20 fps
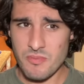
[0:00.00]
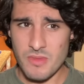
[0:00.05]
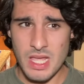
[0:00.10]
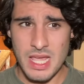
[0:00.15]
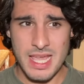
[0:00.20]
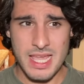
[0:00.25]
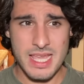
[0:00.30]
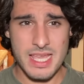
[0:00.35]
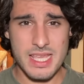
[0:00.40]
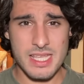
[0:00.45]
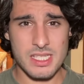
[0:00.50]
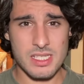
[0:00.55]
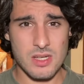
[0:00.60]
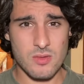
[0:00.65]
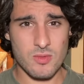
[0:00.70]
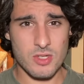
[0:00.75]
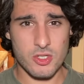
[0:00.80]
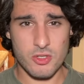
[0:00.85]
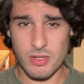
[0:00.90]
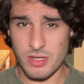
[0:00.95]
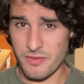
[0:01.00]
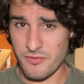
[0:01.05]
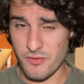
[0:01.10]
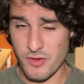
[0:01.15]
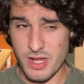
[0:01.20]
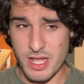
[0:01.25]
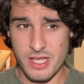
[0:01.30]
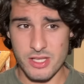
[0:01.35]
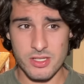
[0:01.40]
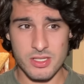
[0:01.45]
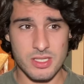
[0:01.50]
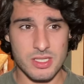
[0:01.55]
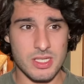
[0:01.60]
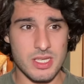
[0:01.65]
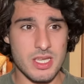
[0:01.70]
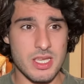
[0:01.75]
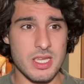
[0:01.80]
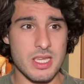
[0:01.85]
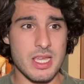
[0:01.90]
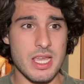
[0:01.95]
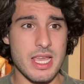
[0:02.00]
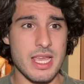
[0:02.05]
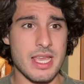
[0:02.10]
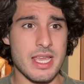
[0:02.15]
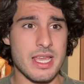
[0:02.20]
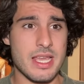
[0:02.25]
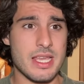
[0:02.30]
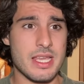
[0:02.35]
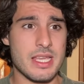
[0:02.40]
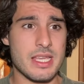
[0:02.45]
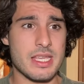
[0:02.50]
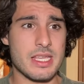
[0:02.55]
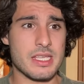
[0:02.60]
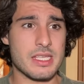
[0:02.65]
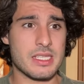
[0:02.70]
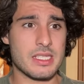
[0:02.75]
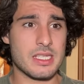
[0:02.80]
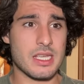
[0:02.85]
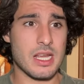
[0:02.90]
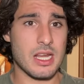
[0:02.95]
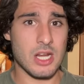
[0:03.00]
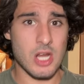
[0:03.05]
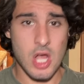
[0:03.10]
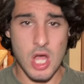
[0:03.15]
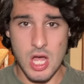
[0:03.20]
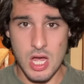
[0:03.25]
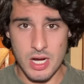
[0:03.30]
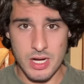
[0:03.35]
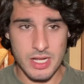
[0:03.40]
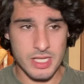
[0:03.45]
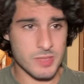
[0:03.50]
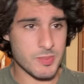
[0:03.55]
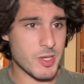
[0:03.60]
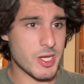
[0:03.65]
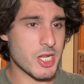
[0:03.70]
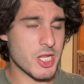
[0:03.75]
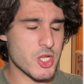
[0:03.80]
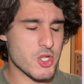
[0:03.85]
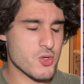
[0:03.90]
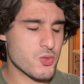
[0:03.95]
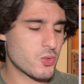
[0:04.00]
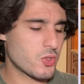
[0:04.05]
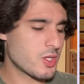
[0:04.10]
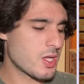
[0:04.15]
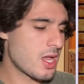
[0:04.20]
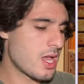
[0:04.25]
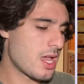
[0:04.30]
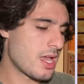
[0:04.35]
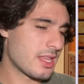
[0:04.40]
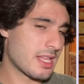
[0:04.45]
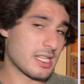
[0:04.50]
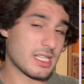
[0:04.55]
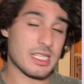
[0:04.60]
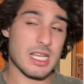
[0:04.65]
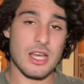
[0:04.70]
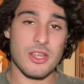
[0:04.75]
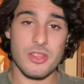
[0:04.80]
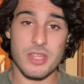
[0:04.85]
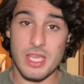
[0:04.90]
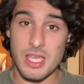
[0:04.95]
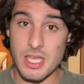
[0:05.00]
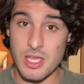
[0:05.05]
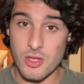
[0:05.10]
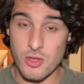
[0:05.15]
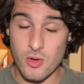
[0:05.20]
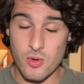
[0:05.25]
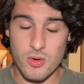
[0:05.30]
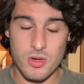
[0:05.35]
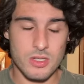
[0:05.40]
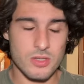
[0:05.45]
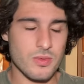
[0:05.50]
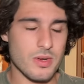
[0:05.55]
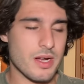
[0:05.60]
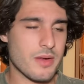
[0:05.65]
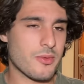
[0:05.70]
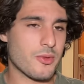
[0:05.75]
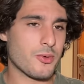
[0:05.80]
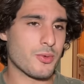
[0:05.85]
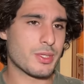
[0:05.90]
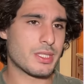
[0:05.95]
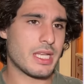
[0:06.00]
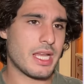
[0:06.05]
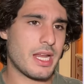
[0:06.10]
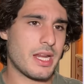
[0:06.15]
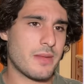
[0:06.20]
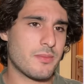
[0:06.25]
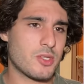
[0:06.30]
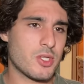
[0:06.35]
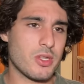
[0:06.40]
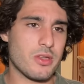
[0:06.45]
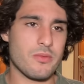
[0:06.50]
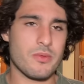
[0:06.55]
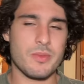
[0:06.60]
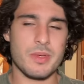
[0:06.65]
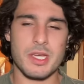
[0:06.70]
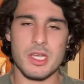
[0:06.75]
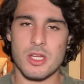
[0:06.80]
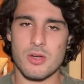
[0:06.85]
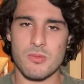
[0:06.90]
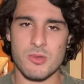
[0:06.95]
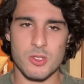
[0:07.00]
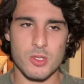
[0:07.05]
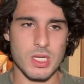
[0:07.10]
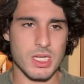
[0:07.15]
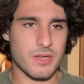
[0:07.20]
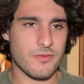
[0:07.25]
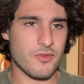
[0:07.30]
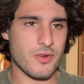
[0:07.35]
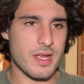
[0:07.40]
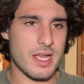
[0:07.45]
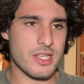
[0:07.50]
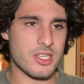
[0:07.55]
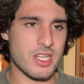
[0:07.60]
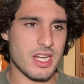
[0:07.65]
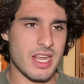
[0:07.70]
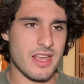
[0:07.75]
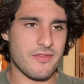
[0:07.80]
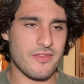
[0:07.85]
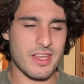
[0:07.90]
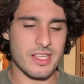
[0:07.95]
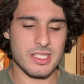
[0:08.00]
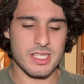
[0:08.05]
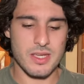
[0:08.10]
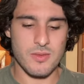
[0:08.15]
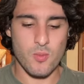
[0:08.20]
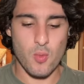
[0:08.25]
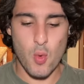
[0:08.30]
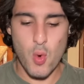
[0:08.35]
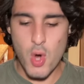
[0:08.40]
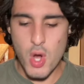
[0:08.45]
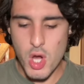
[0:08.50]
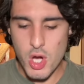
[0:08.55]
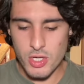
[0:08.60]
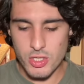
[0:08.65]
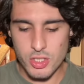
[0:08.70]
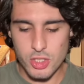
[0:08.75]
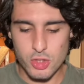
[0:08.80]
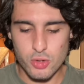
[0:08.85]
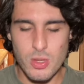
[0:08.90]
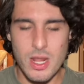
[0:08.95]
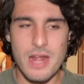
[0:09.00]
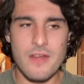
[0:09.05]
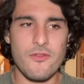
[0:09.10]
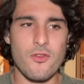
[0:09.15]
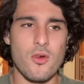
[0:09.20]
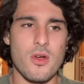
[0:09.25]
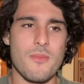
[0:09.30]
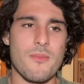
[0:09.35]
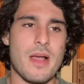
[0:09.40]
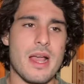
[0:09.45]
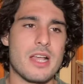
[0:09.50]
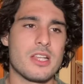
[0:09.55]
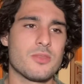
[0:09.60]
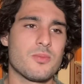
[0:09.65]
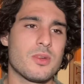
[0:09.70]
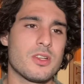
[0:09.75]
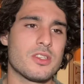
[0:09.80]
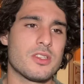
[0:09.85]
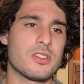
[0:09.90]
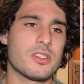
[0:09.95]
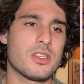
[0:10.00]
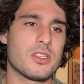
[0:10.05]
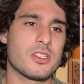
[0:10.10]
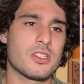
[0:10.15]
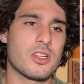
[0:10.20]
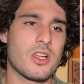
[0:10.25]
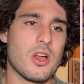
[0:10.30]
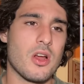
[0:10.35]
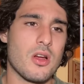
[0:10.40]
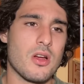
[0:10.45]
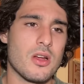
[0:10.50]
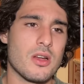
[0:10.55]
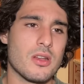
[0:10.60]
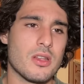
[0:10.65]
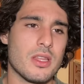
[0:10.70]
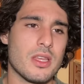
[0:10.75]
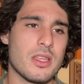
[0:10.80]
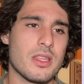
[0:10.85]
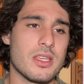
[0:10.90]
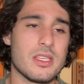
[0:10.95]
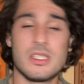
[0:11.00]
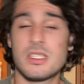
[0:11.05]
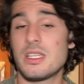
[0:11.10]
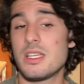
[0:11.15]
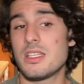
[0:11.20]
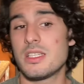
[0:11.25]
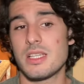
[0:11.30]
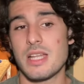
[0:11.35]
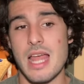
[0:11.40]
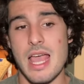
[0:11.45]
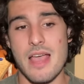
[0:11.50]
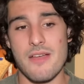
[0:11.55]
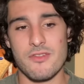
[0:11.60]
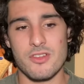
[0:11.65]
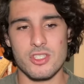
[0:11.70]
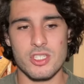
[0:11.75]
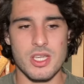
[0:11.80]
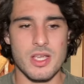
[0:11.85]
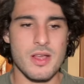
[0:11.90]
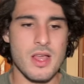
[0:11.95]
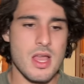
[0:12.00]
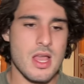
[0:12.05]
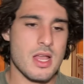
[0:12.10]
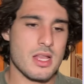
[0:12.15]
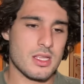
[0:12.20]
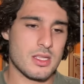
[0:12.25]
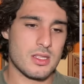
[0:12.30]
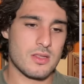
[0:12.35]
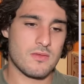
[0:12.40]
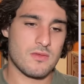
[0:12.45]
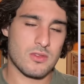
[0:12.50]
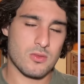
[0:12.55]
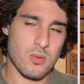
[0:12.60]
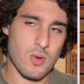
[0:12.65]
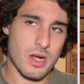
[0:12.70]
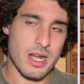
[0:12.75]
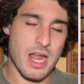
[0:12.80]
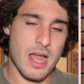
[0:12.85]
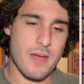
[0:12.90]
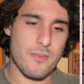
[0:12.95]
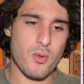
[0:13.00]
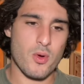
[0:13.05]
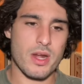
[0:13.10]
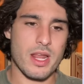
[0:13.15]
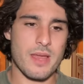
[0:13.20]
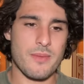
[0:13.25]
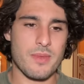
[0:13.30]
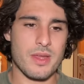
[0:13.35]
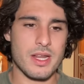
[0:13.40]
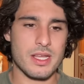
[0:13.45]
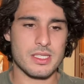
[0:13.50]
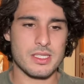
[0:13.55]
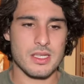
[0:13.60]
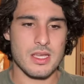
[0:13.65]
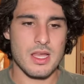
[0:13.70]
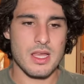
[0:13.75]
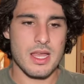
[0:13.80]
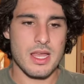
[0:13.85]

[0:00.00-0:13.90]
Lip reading: His restricted free agency is gone. It's been used. That's how the Hornets were able to retain him. So he would be an unrestricted free agent if a team were to trade for him. Miles Bridges is currently this season averaging 29.8 minutes.